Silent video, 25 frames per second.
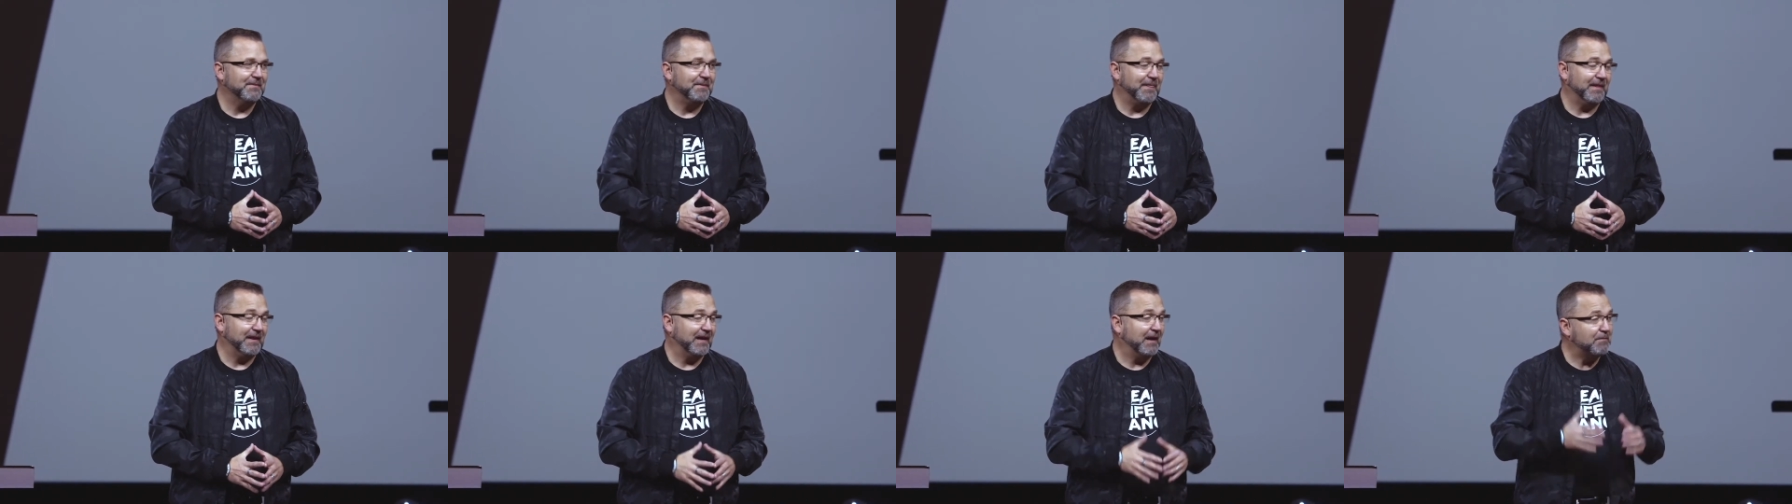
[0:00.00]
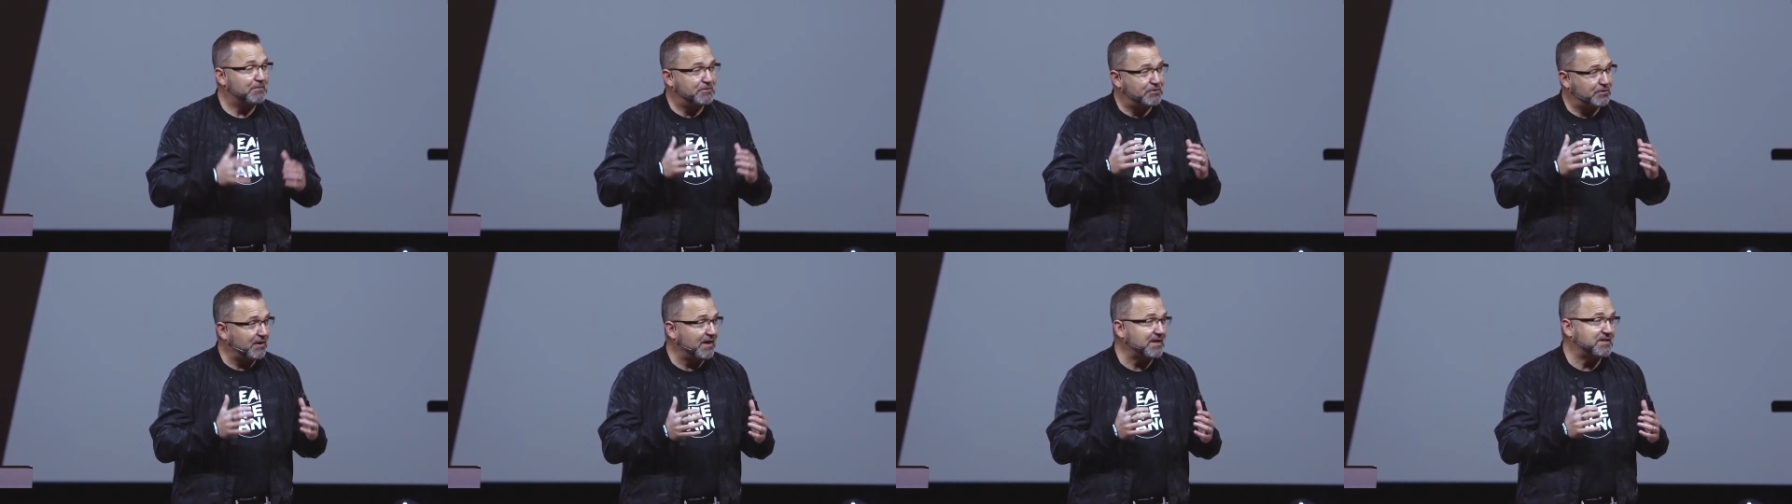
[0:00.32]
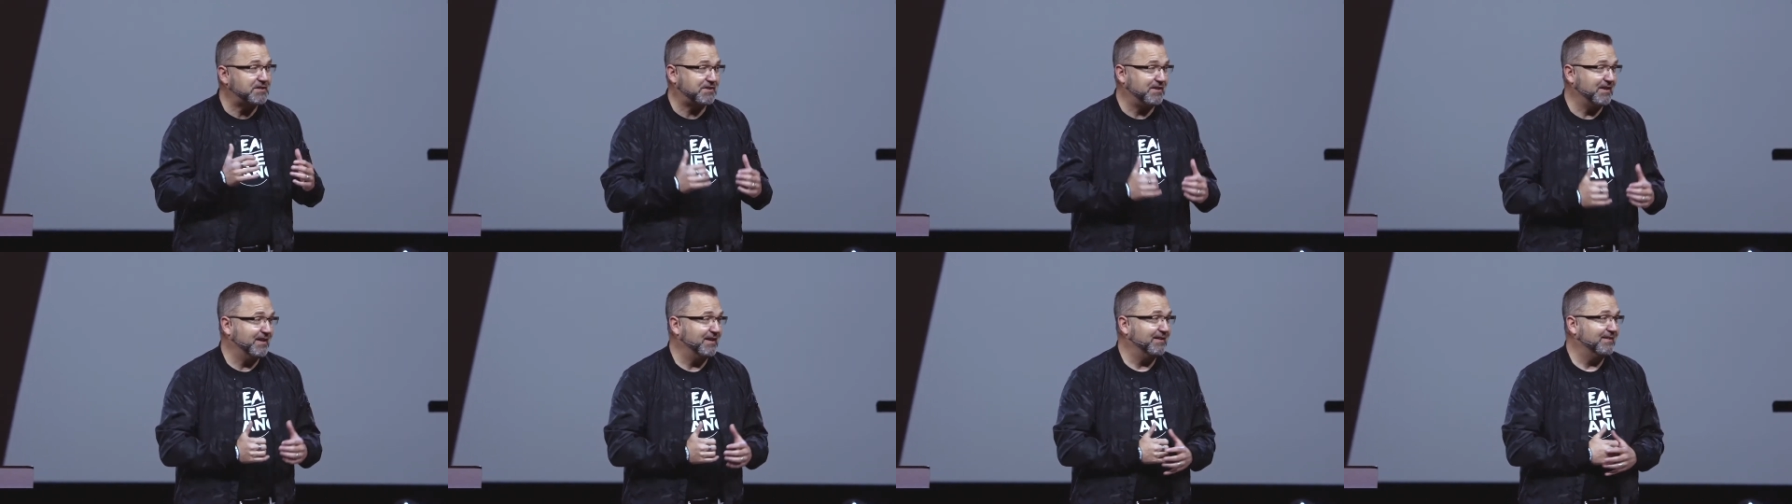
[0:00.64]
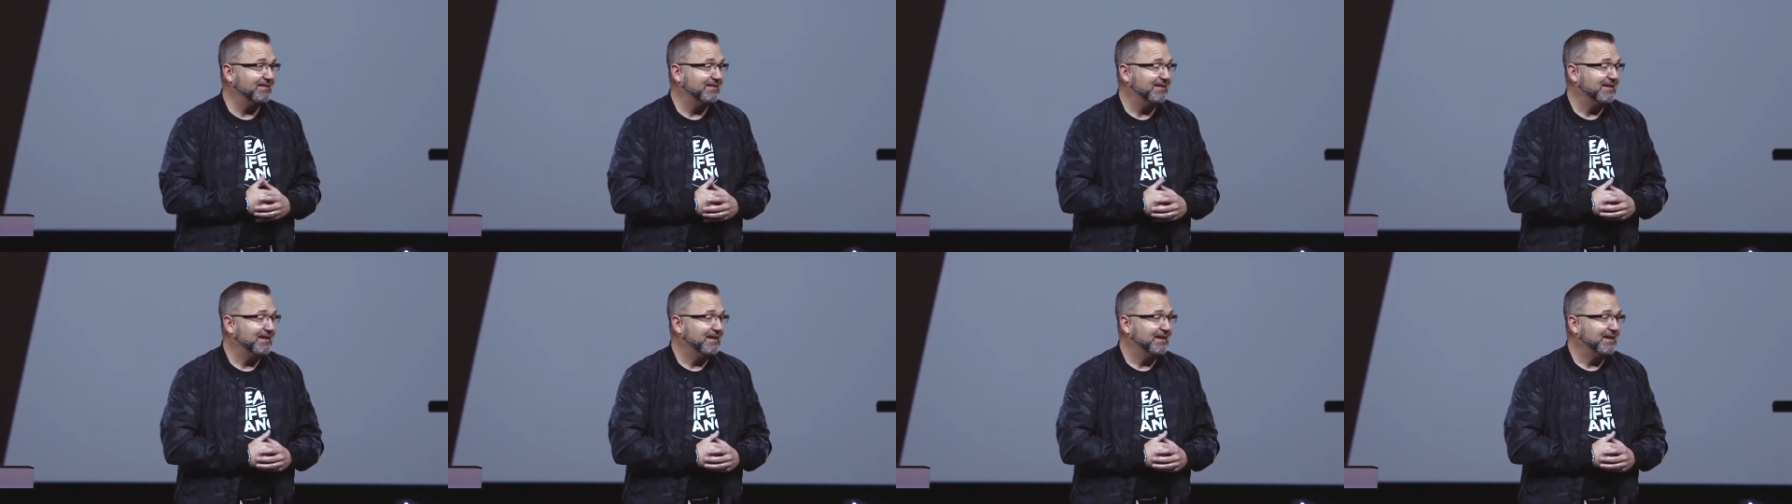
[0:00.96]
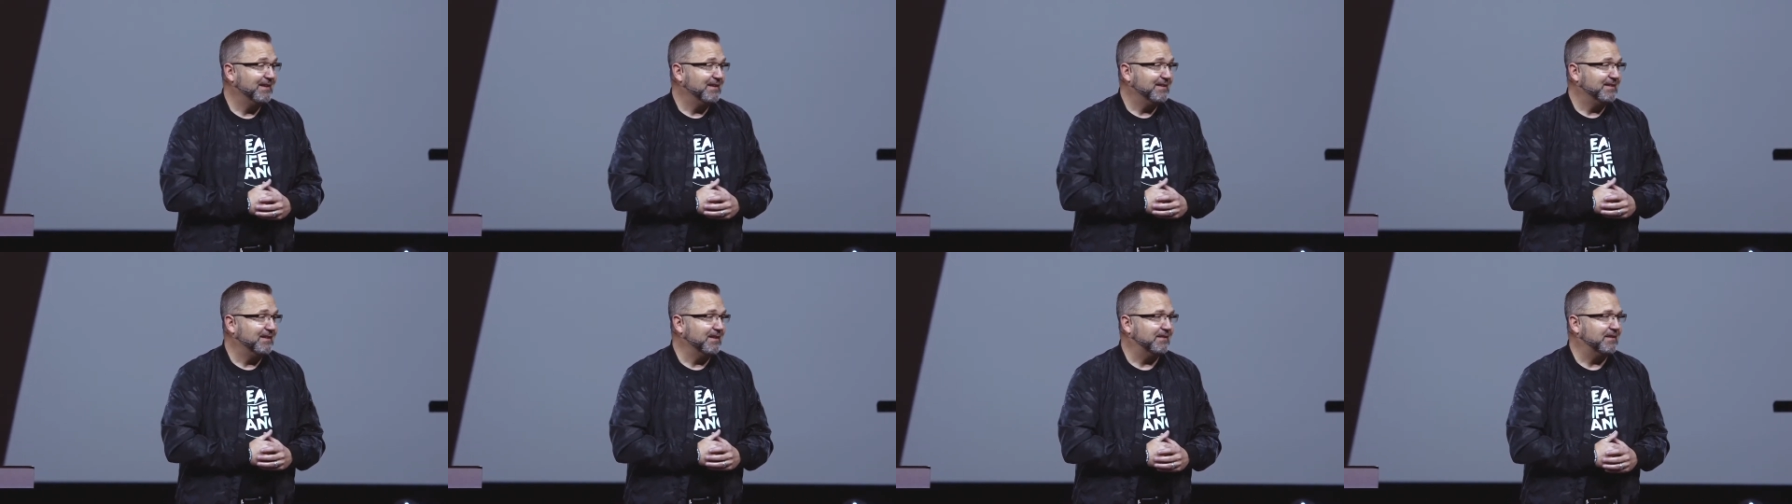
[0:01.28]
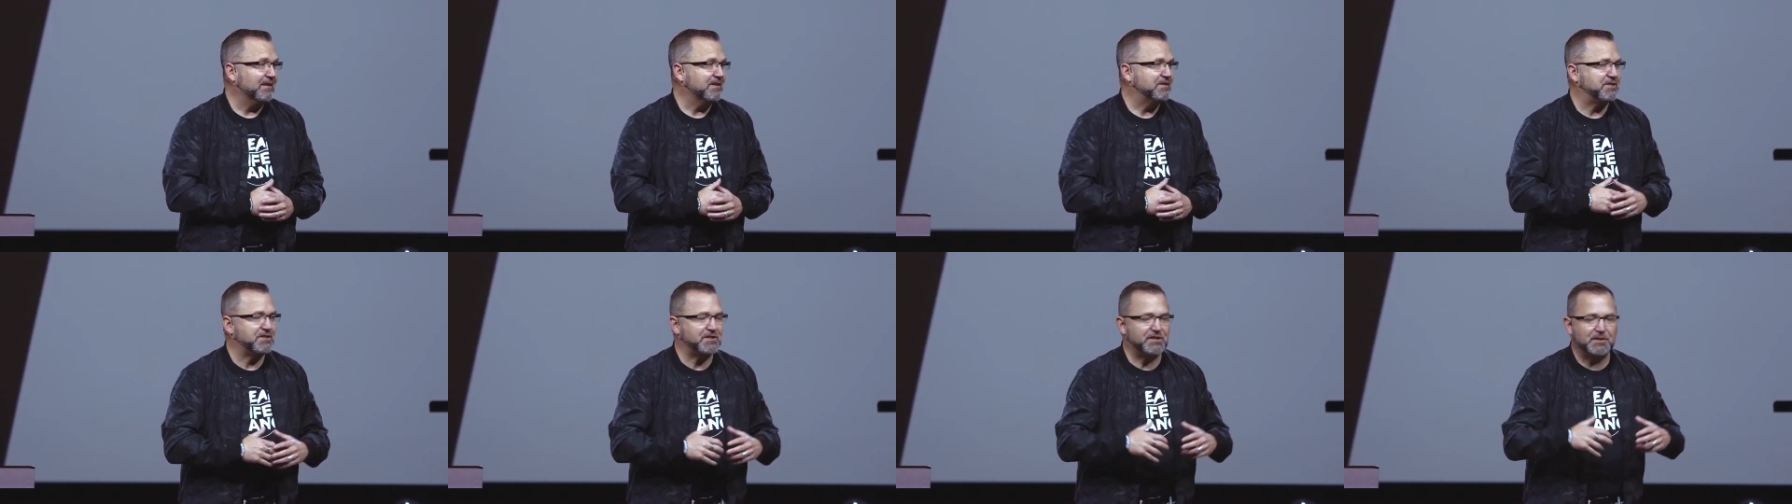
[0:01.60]
And I'm trusting that
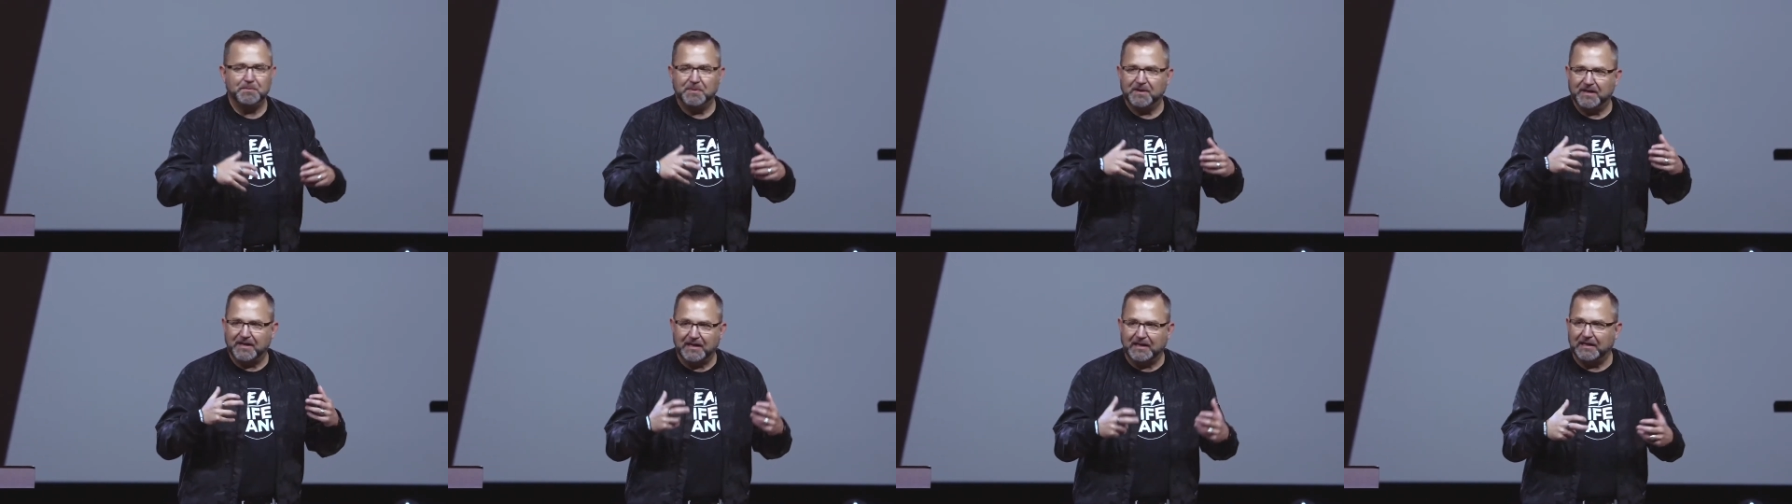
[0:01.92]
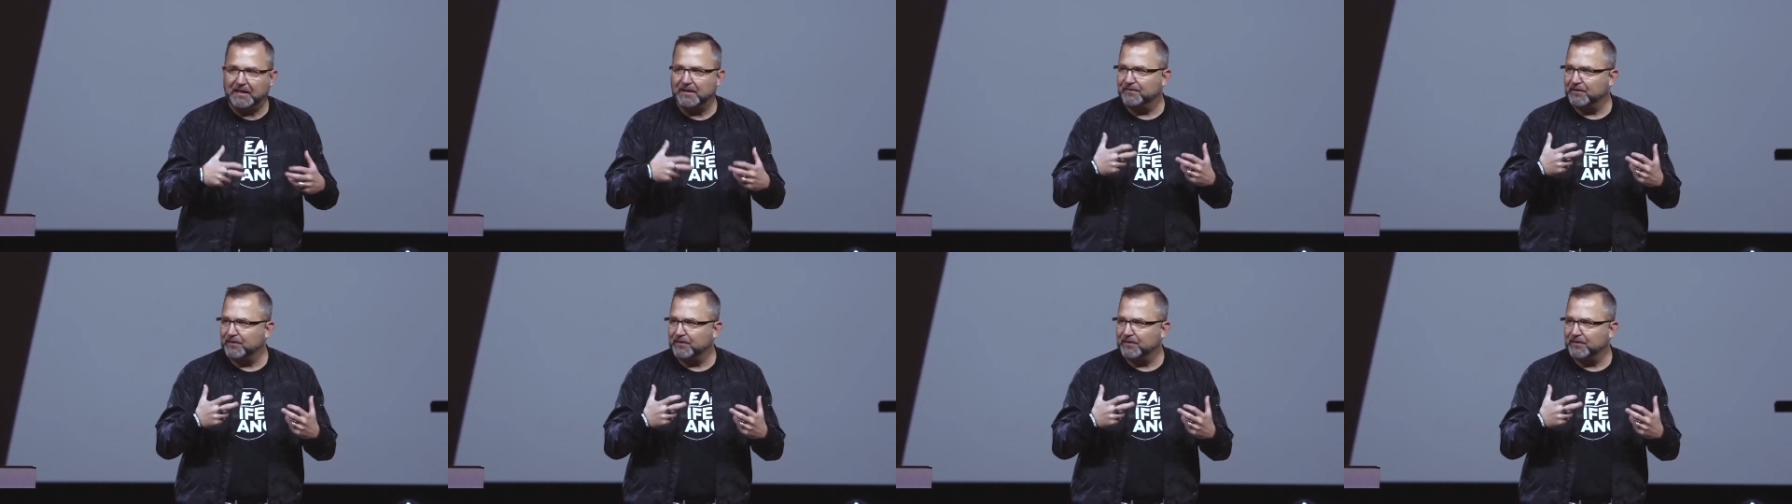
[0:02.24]
this was the beginning